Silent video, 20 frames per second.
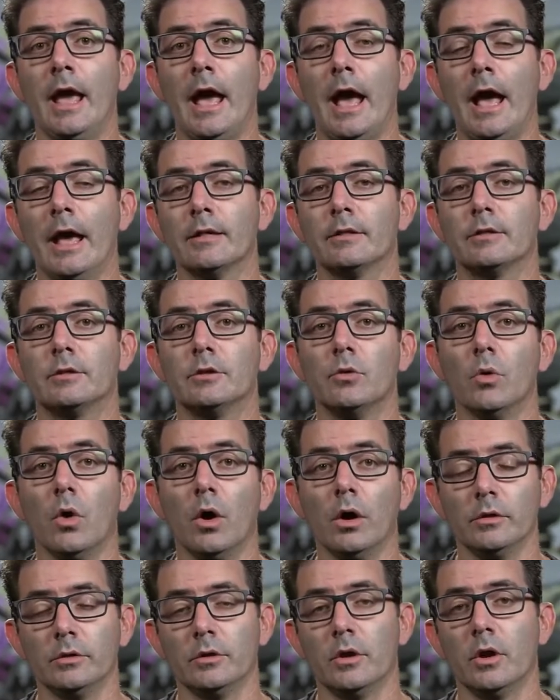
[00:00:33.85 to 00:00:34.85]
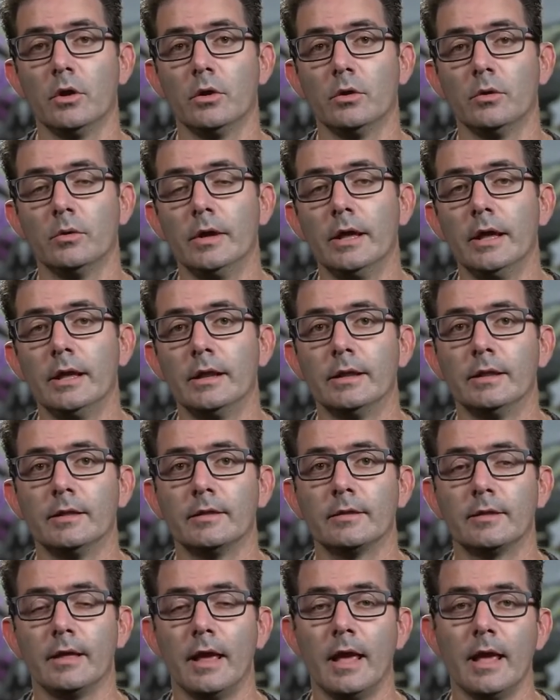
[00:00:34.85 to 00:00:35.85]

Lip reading: As you all know, it is